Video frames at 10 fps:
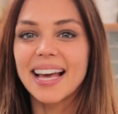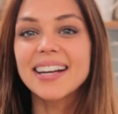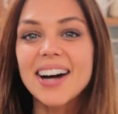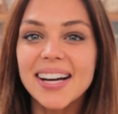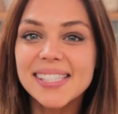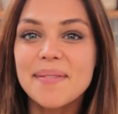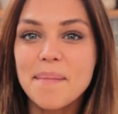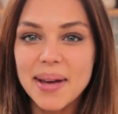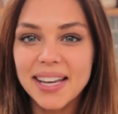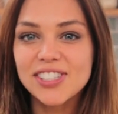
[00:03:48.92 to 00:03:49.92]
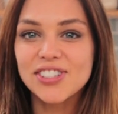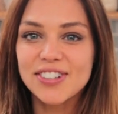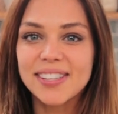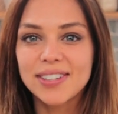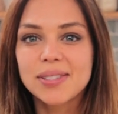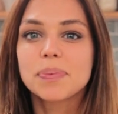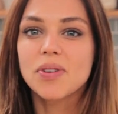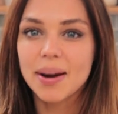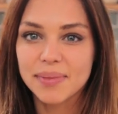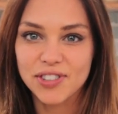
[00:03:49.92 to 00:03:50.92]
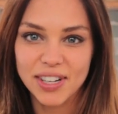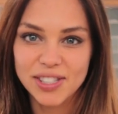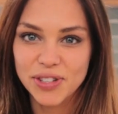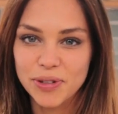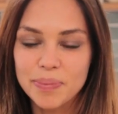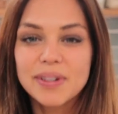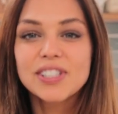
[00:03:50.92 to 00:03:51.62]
And guys, make sure that you subscribe to DrinksTube.